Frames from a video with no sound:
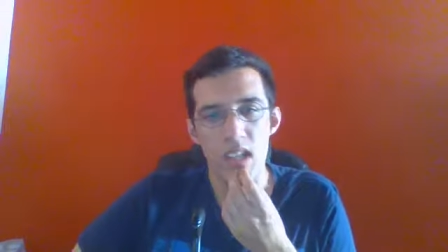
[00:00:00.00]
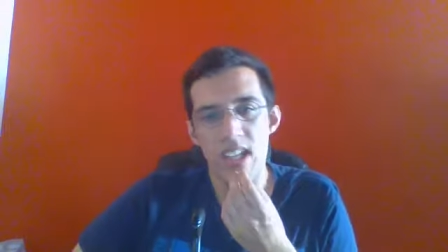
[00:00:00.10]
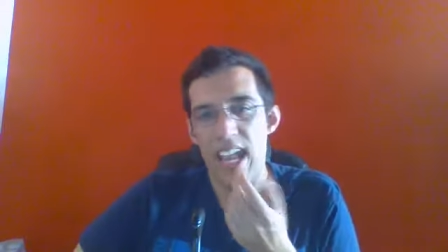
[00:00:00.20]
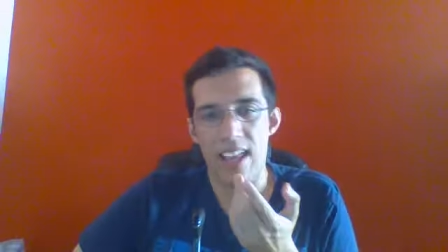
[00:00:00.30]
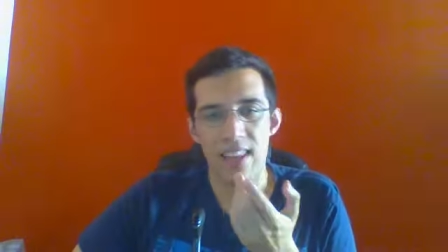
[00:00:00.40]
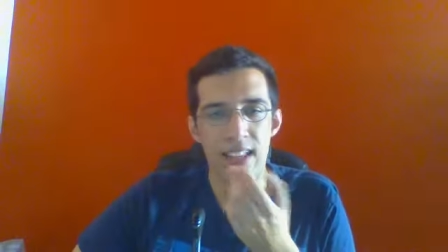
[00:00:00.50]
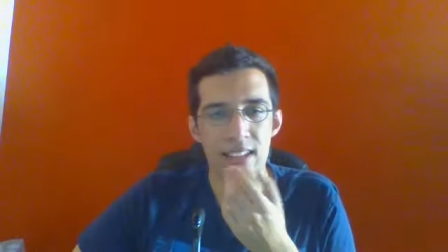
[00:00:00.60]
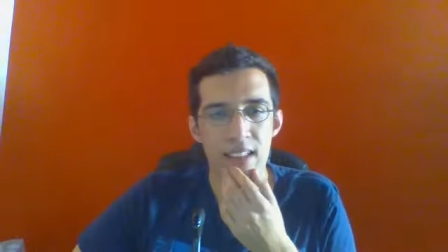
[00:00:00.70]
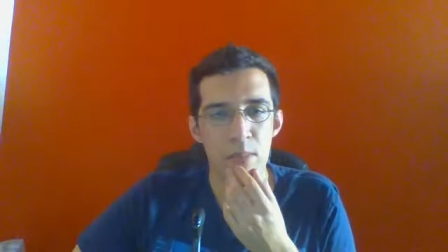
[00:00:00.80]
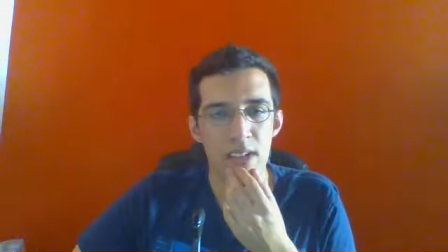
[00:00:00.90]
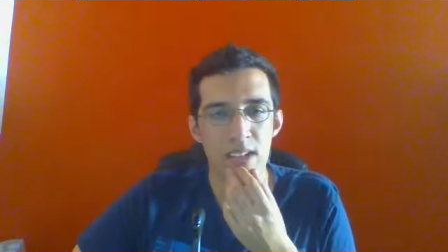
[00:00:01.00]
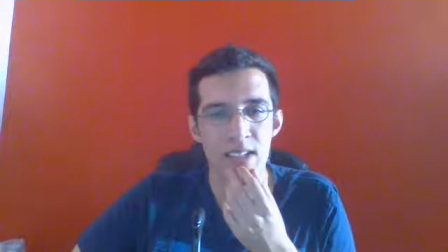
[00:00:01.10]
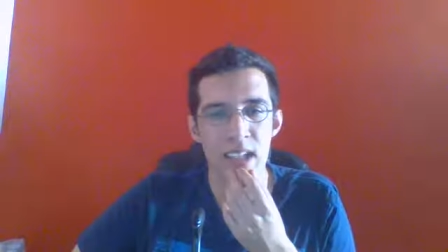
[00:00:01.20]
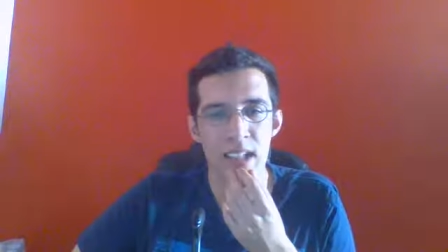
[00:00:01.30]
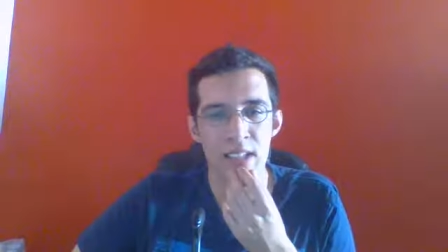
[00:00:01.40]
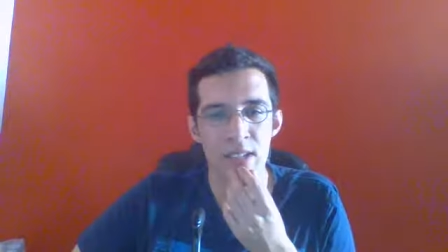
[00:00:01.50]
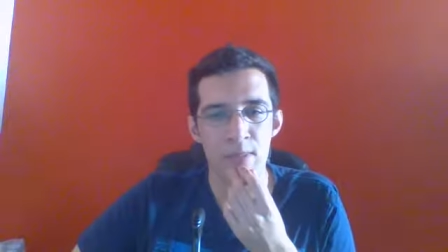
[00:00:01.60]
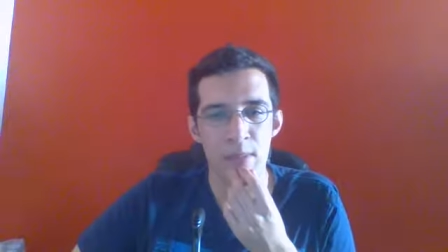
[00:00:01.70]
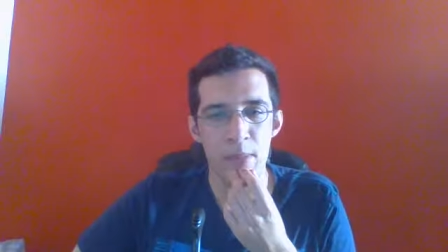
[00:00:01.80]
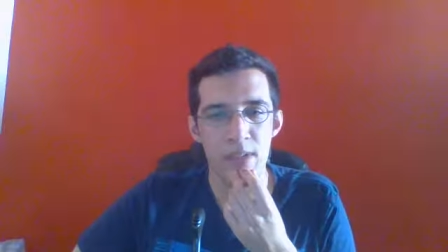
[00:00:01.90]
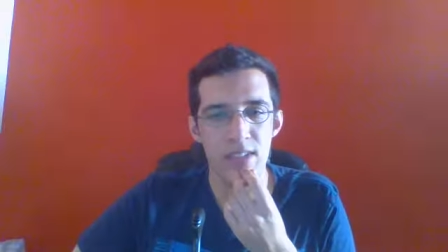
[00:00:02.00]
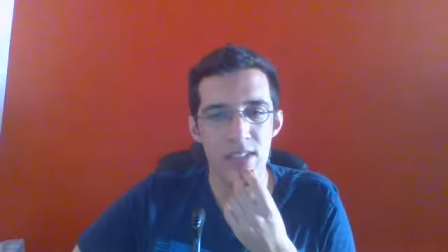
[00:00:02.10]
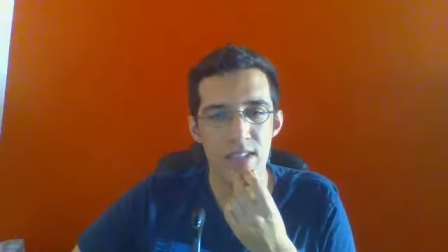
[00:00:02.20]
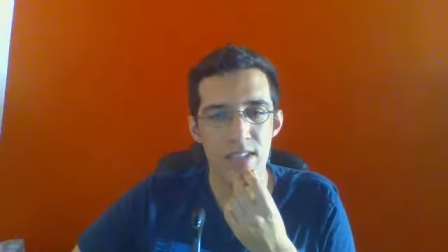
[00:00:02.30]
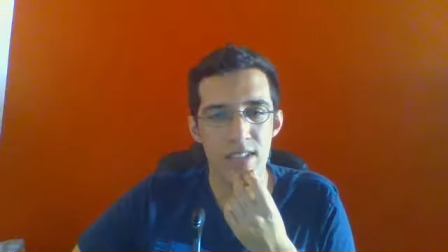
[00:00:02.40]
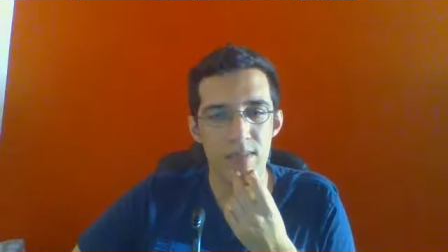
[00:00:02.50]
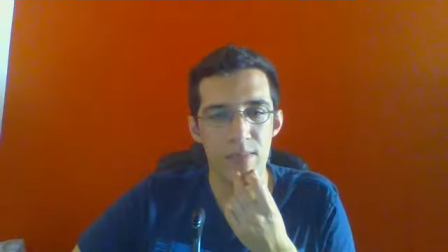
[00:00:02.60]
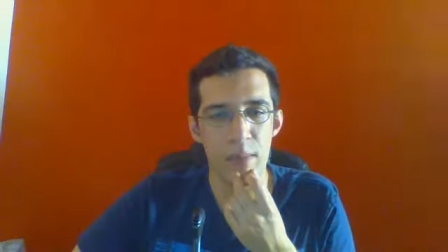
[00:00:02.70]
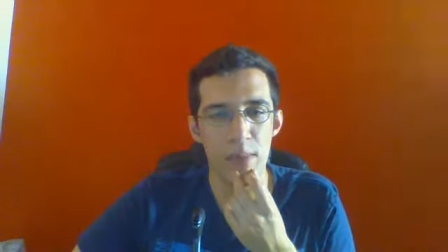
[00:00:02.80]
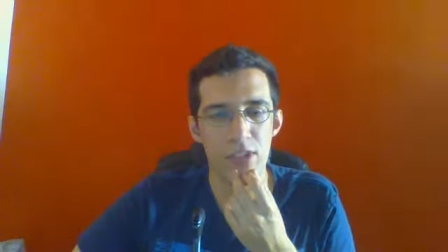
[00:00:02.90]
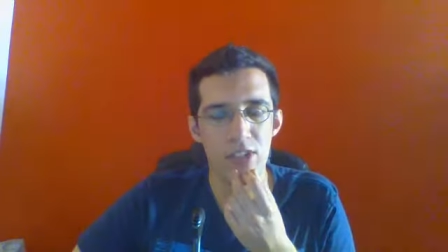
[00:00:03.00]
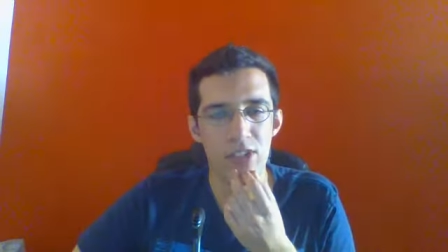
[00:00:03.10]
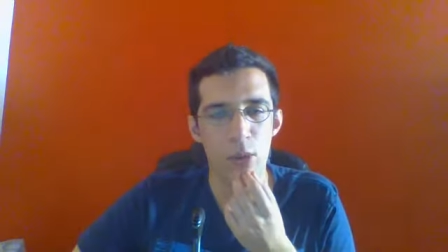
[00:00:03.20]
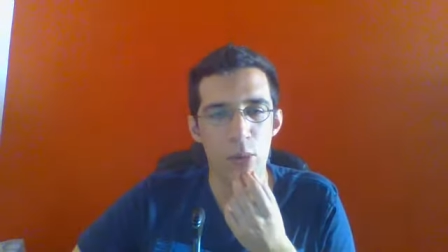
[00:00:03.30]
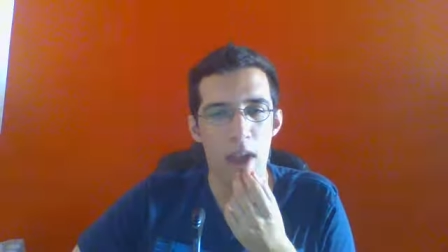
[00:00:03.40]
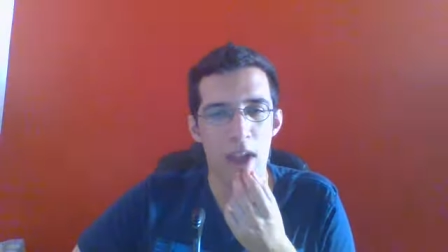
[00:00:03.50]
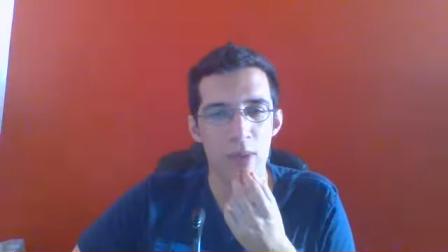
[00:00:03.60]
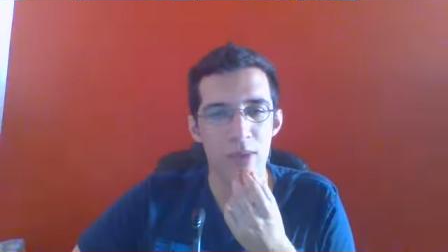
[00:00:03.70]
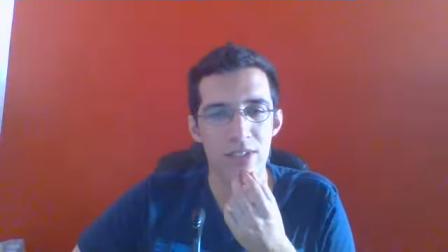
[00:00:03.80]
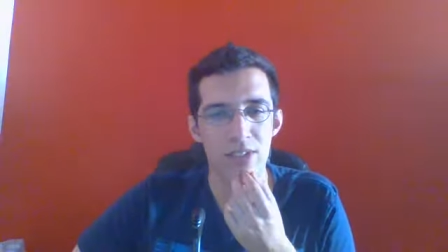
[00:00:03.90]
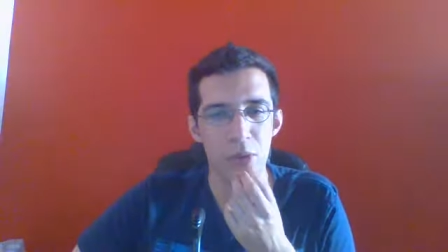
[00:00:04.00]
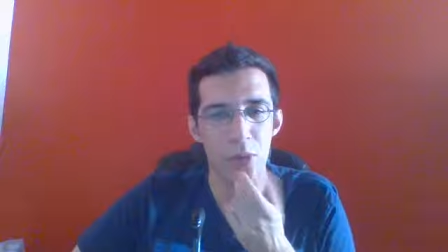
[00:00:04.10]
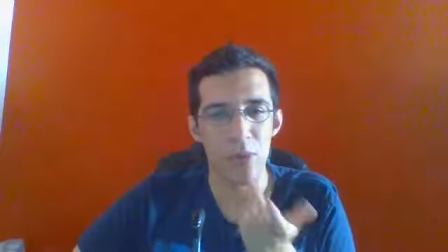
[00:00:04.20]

Yeah, that, that makes sense. Mom is just Mom just around, so